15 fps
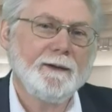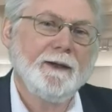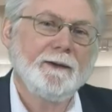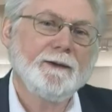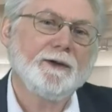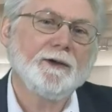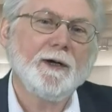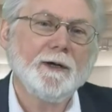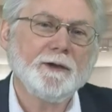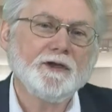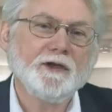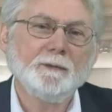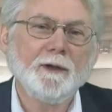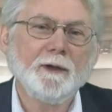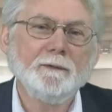like to talk to you
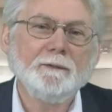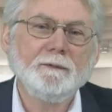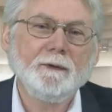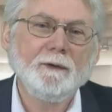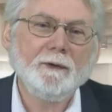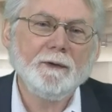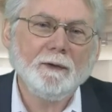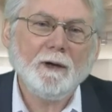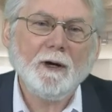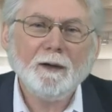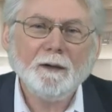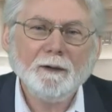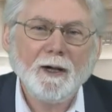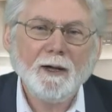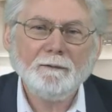about your
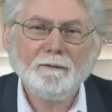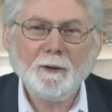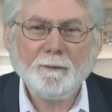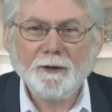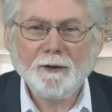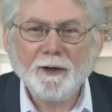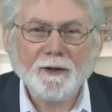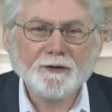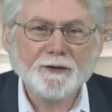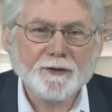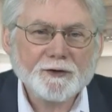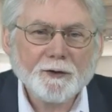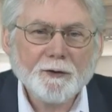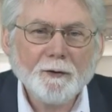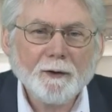online reputation
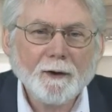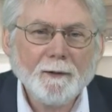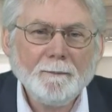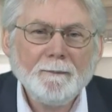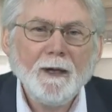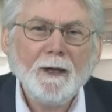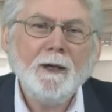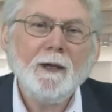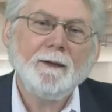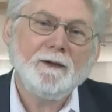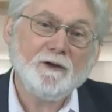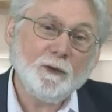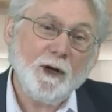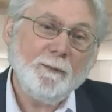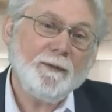score.
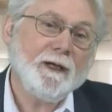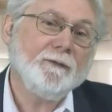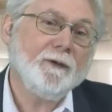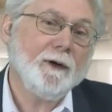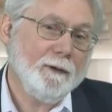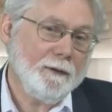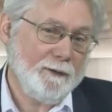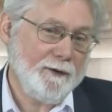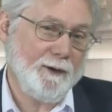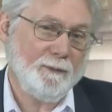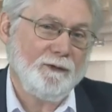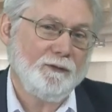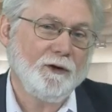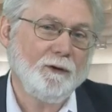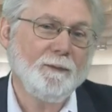You've probably never heard of that
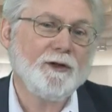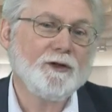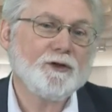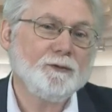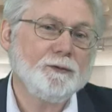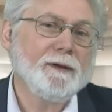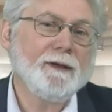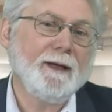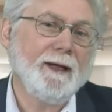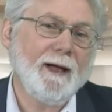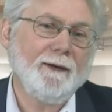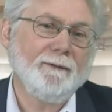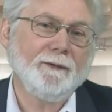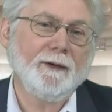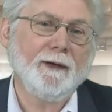before, but it's really going to
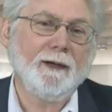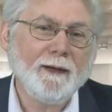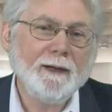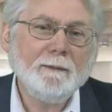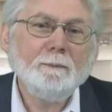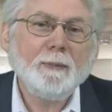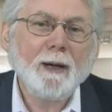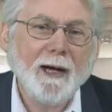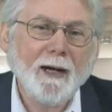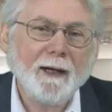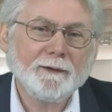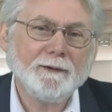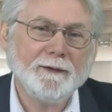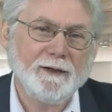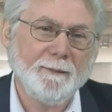have a, an
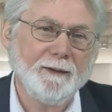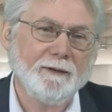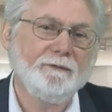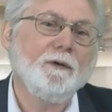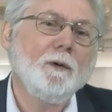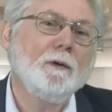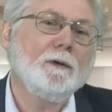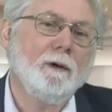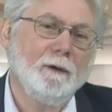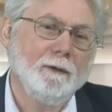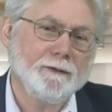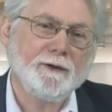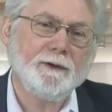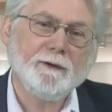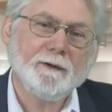impact on the amount of phone
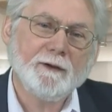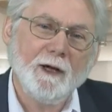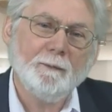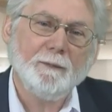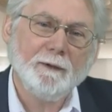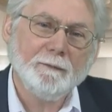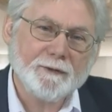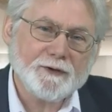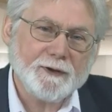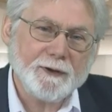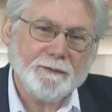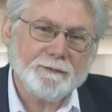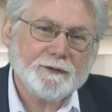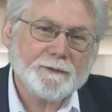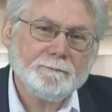calls that your company
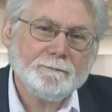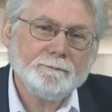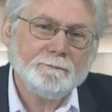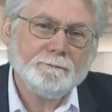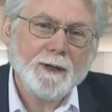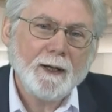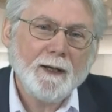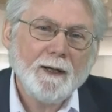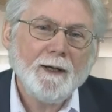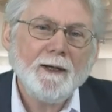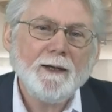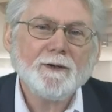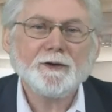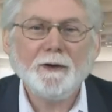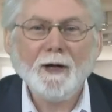receives.
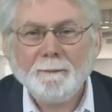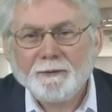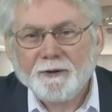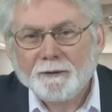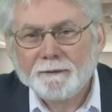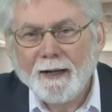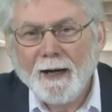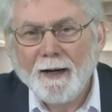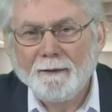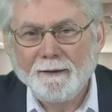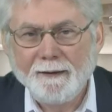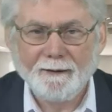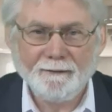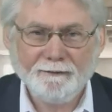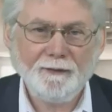So up till now you
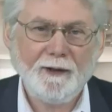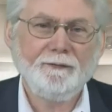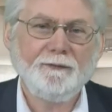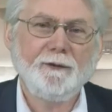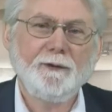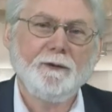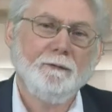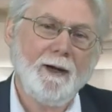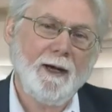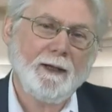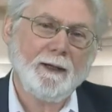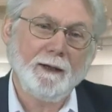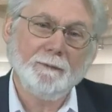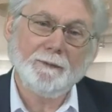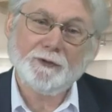had to fight for your
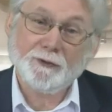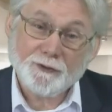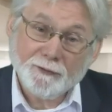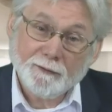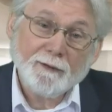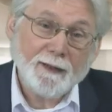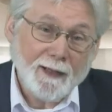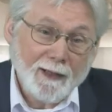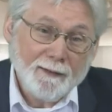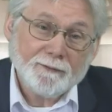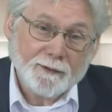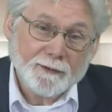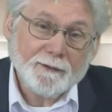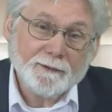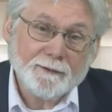ranking, which you're still going to have to
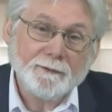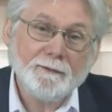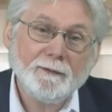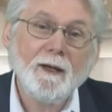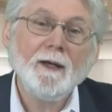do,